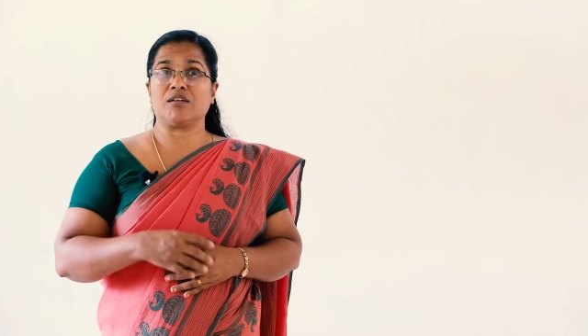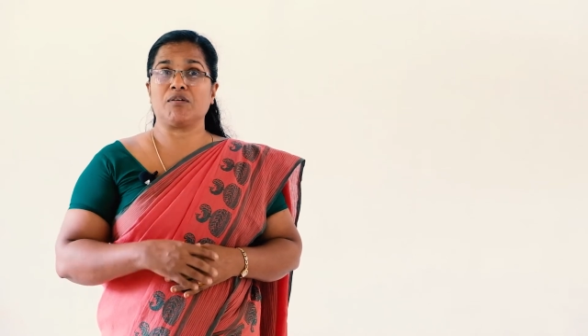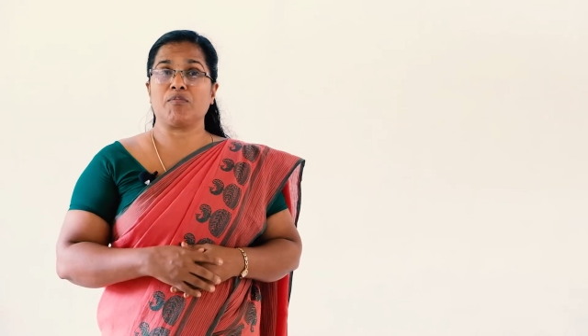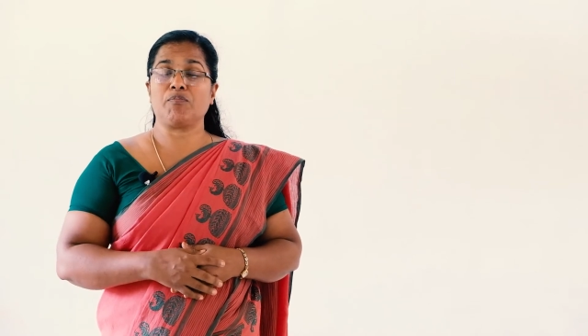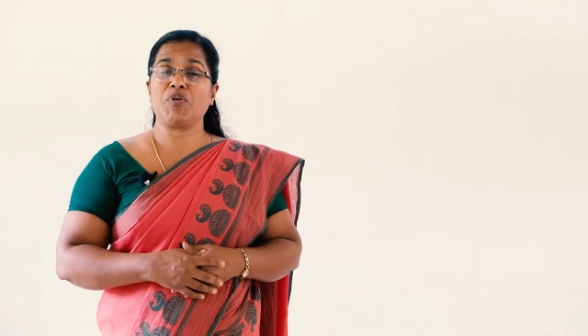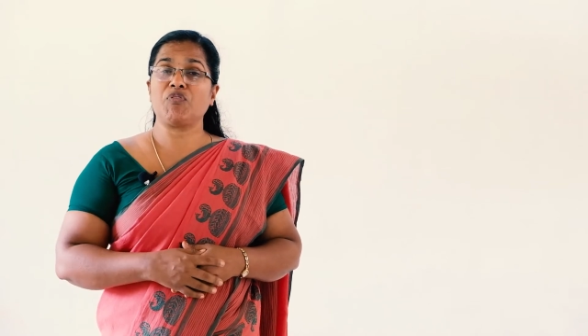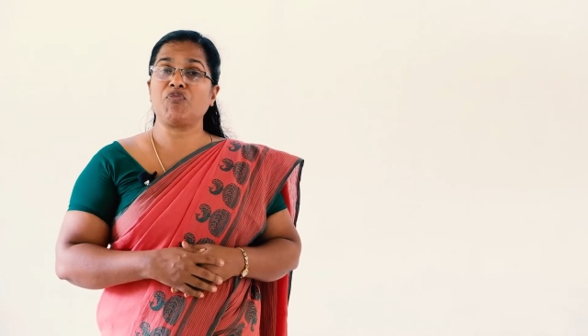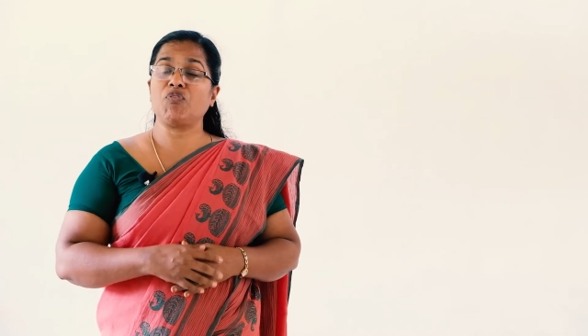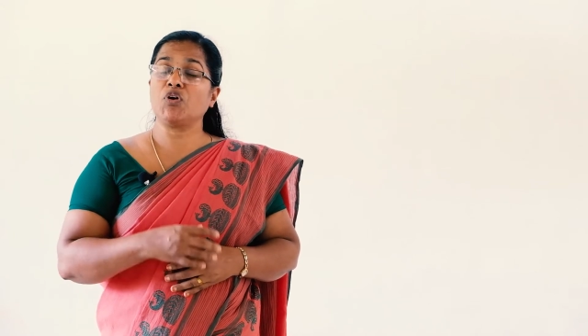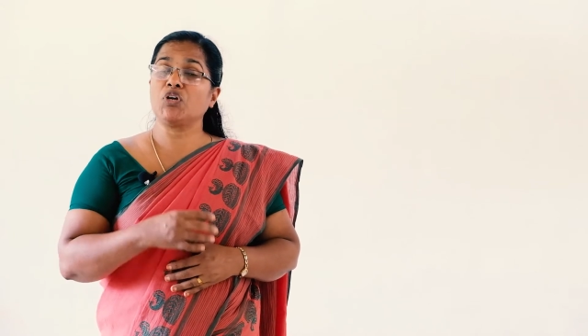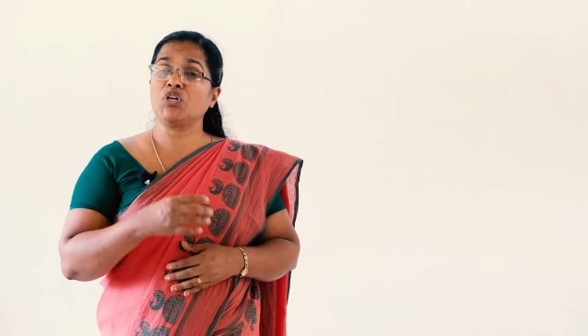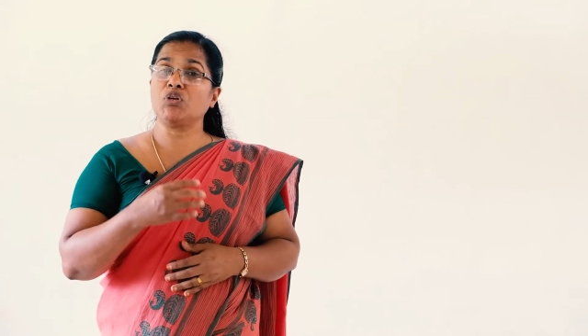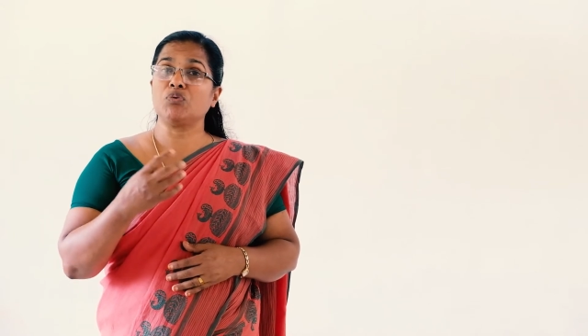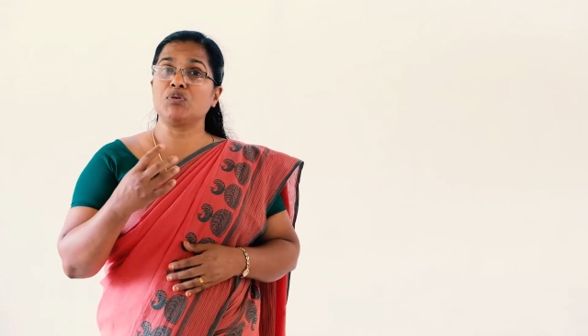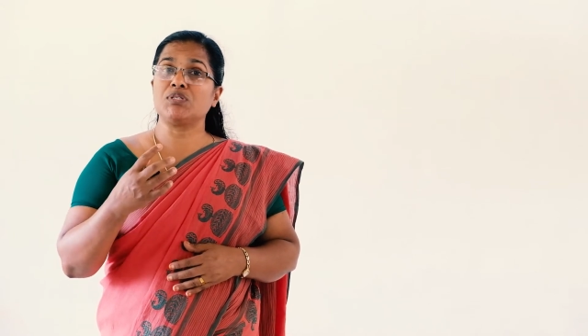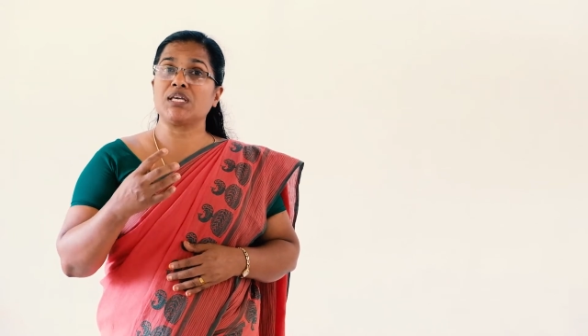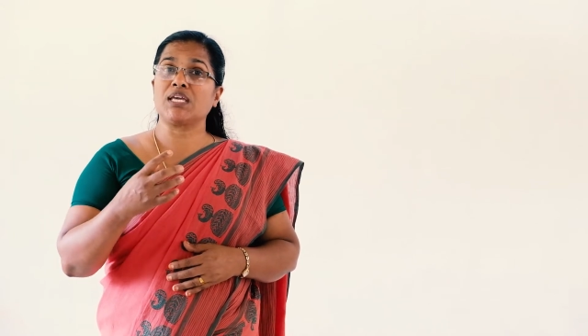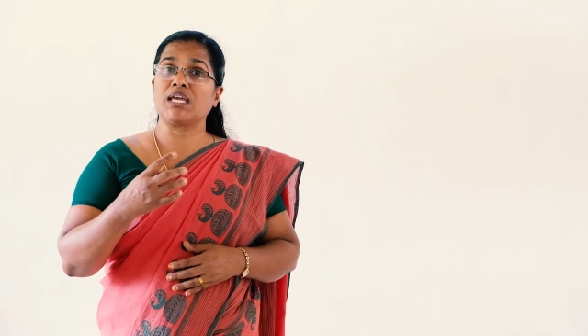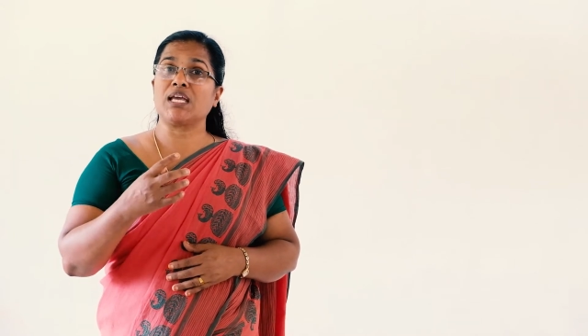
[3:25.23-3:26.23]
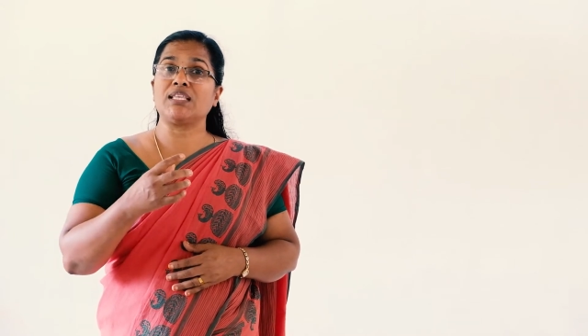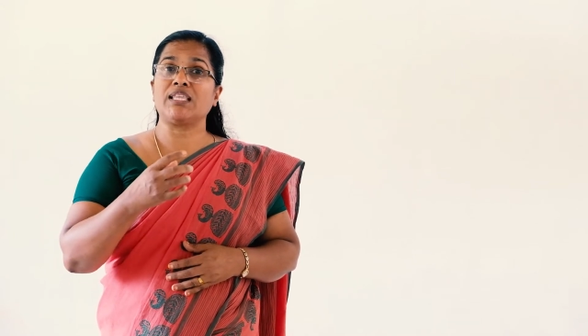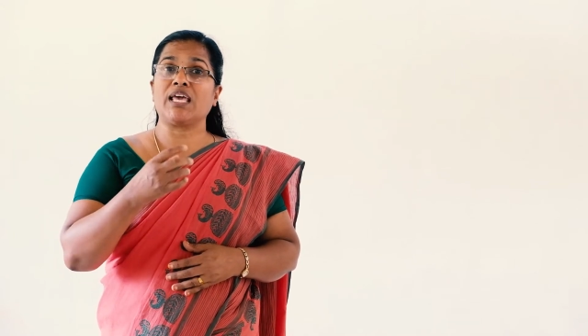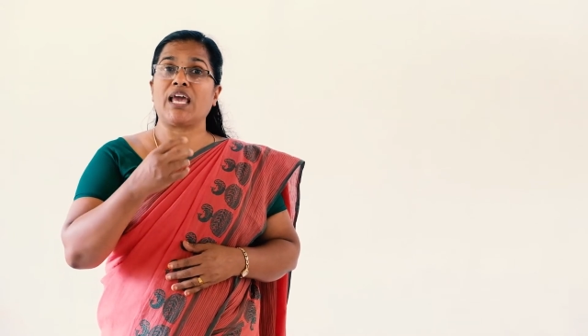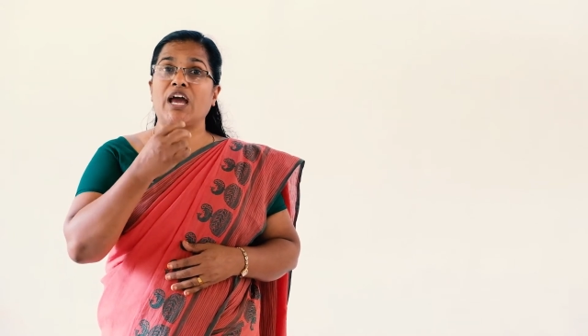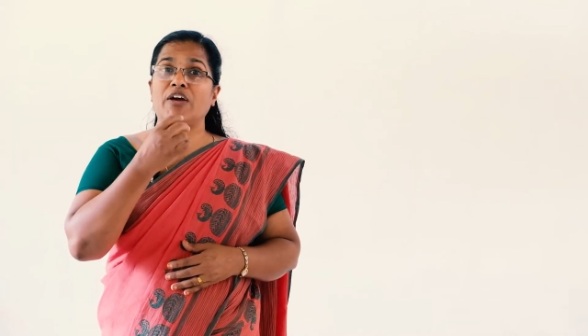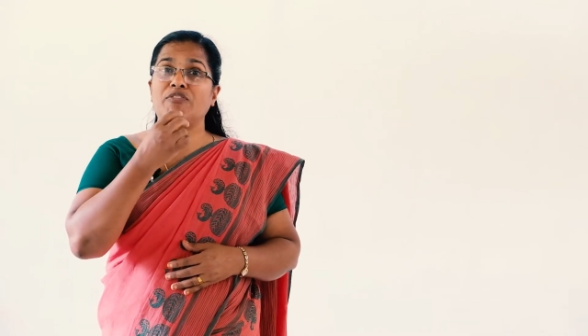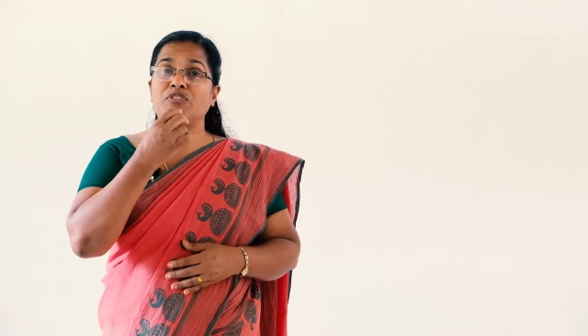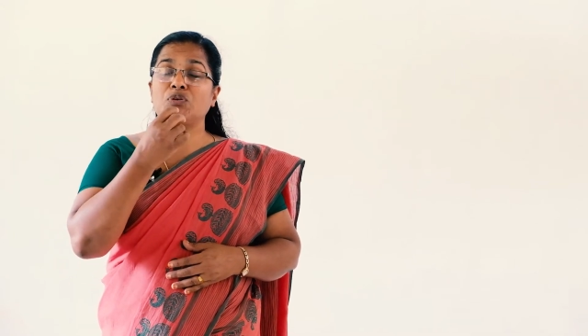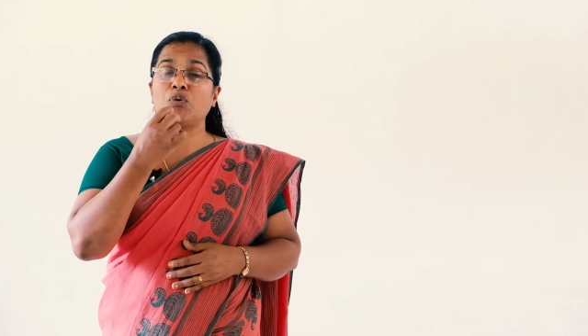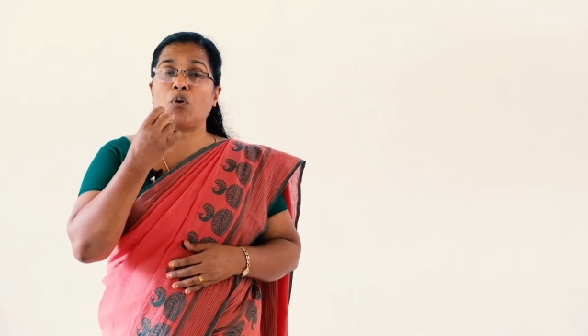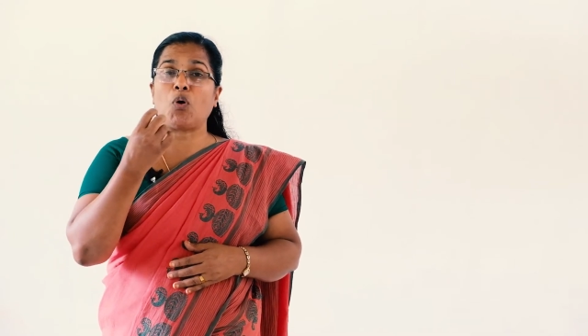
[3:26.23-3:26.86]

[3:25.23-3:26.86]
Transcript: Before using it, they have to